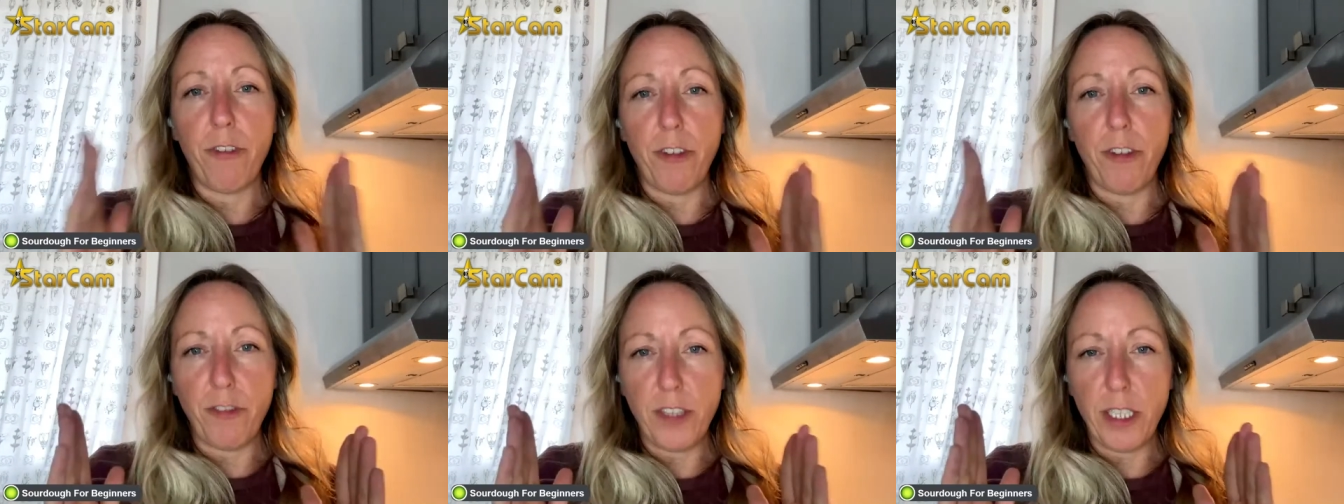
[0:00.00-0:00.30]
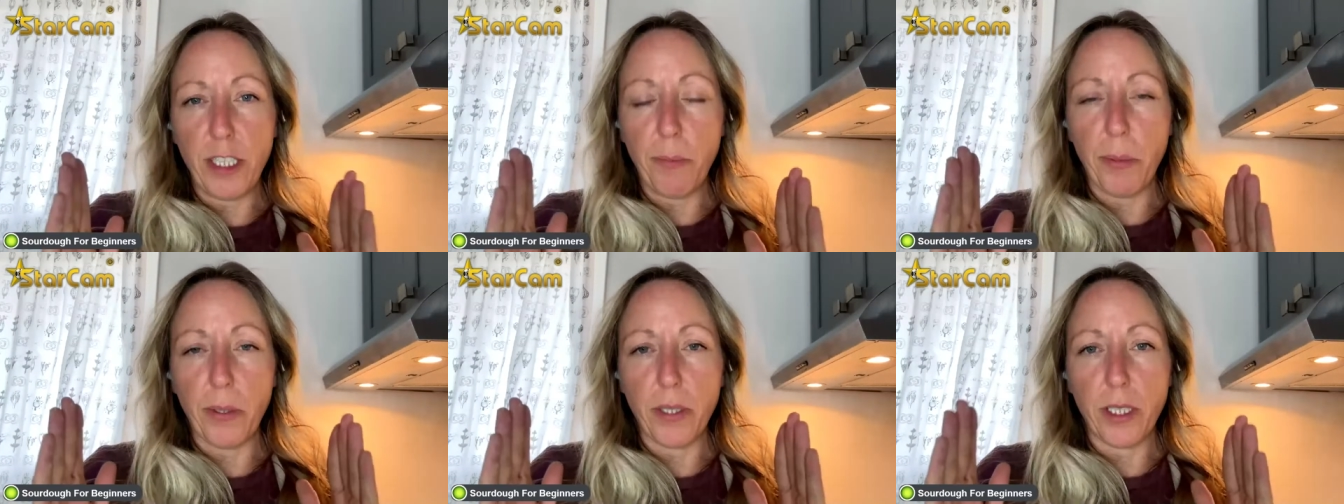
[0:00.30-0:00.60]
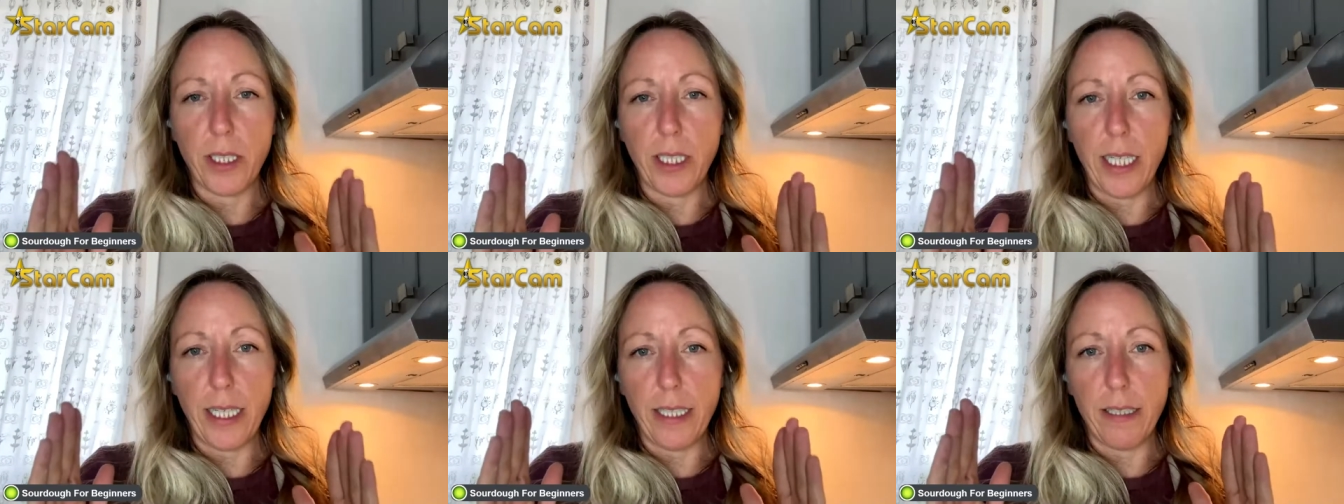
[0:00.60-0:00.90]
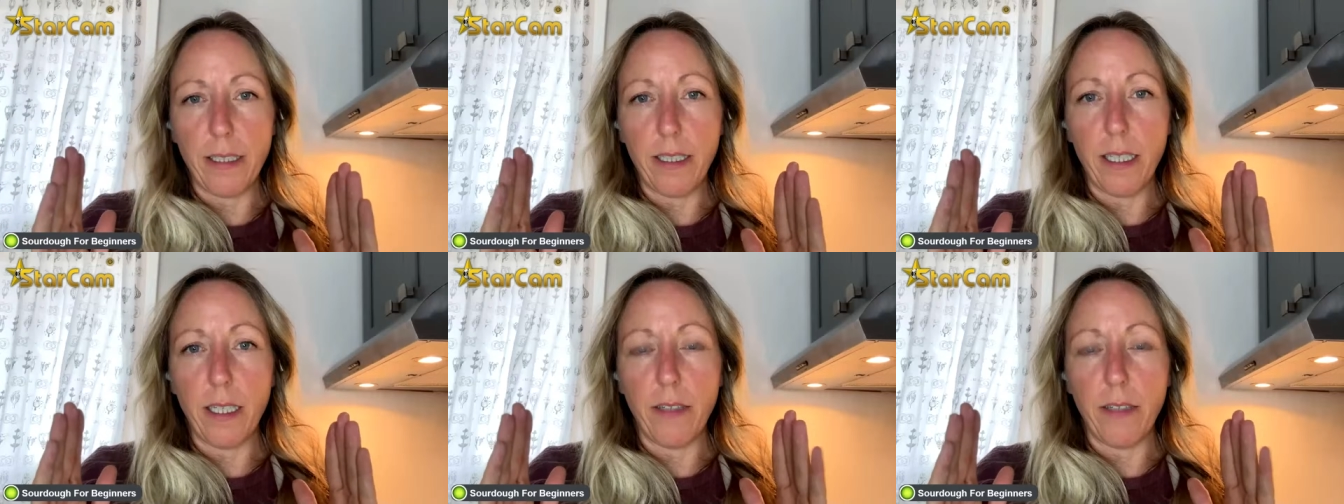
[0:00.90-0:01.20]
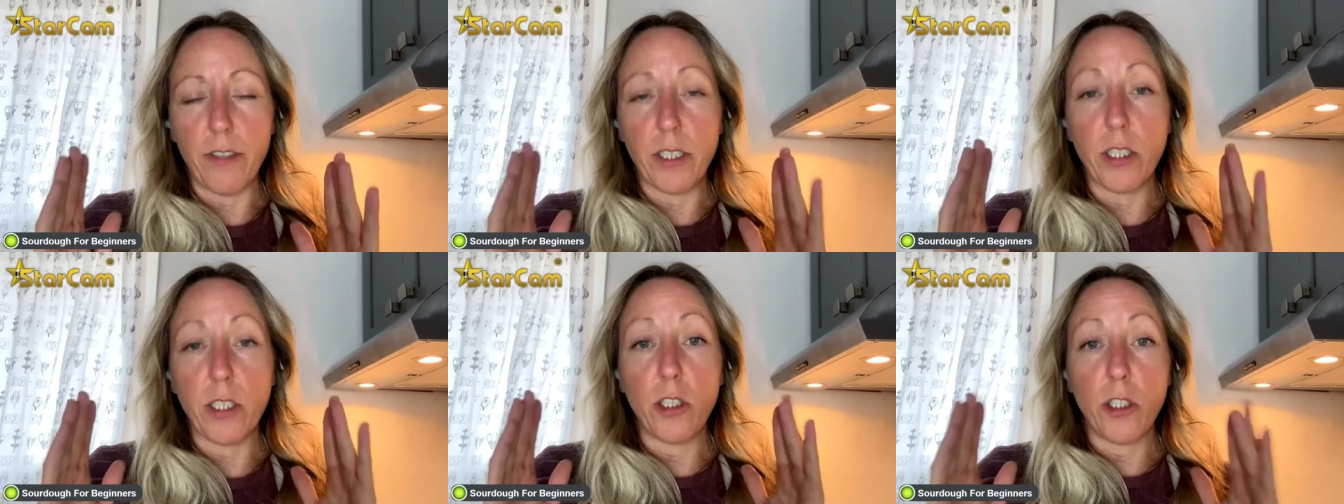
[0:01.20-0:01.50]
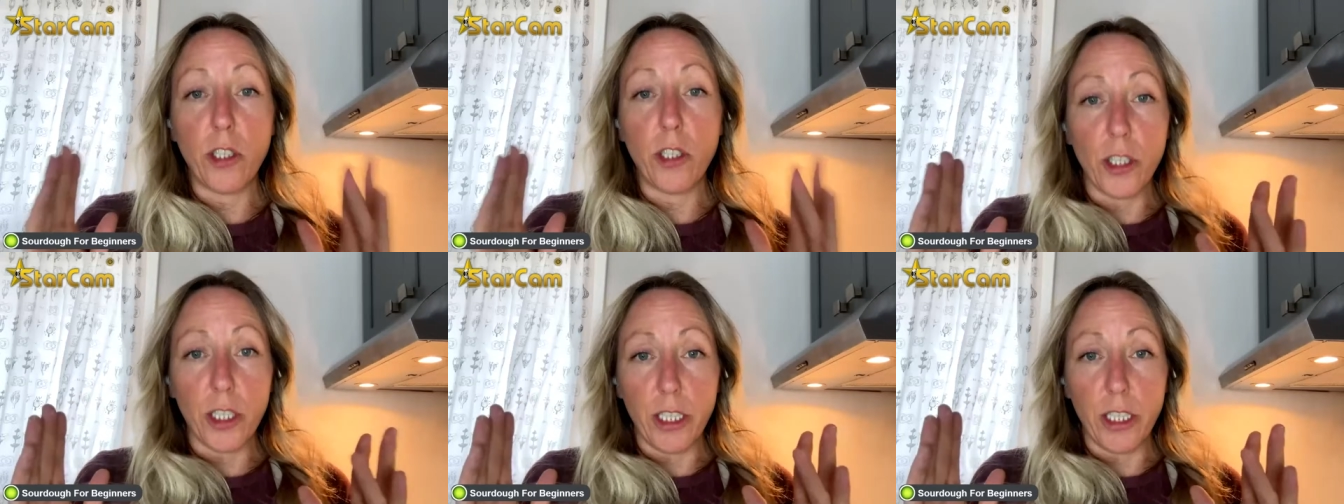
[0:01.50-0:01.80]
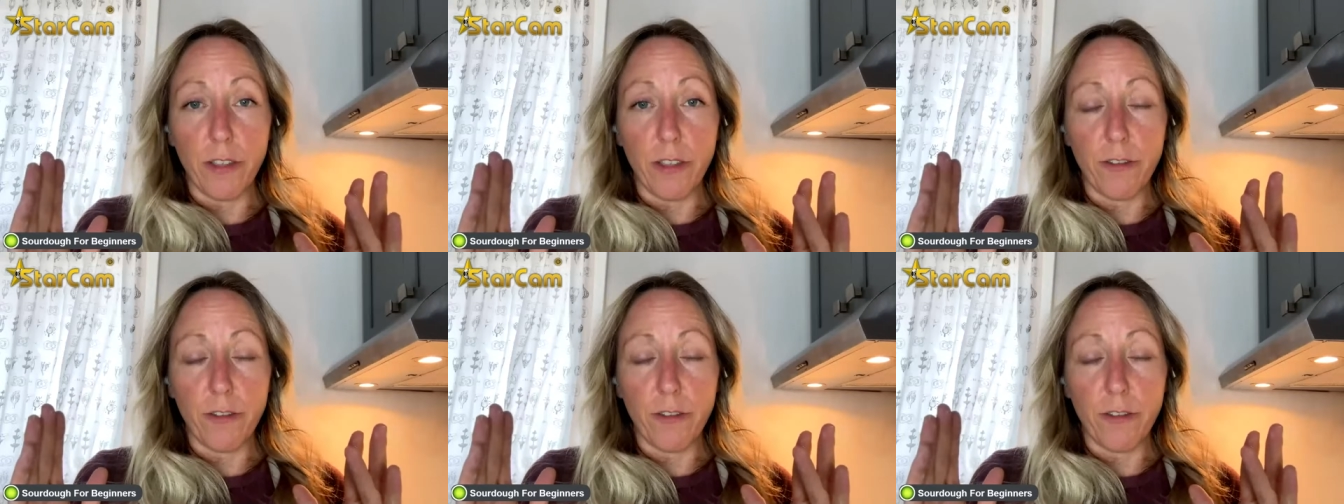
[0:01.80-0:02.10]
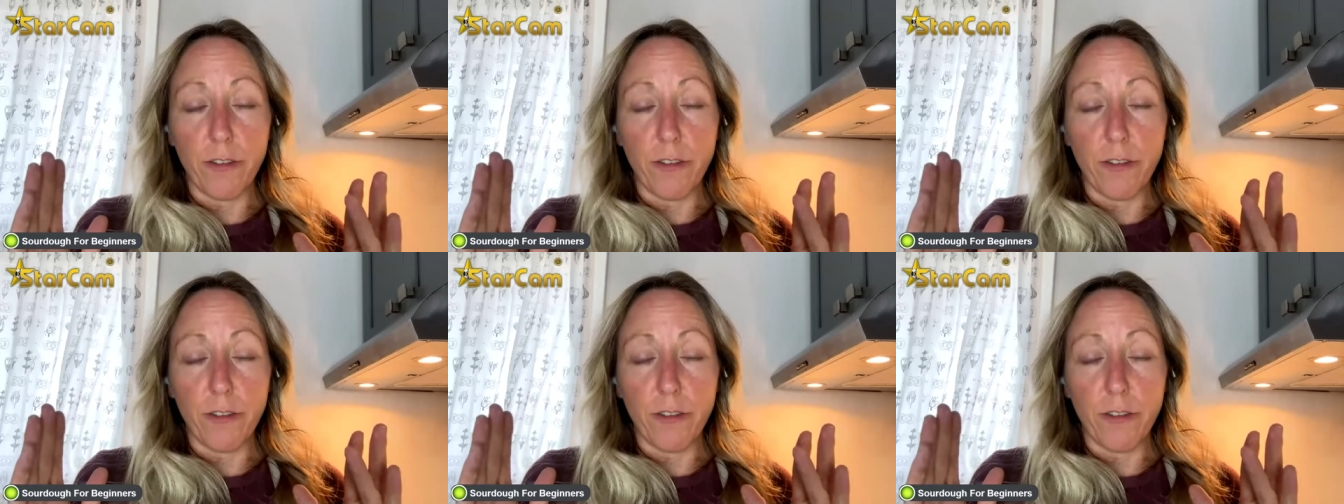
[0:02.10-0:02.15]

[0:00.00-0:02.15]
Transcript: 50% of a sturdier